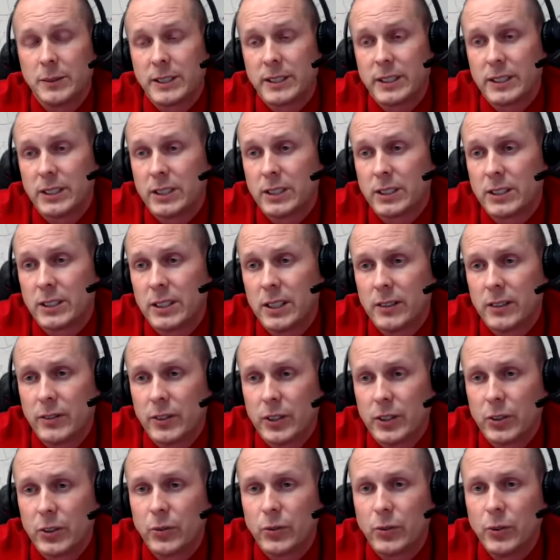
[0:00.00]
as I just
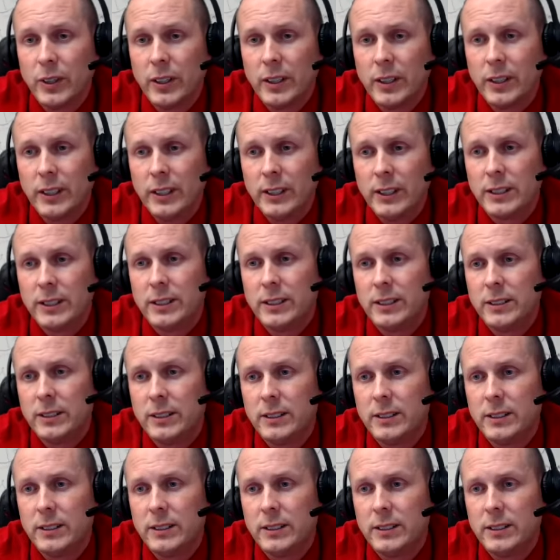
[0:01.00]
covered, are really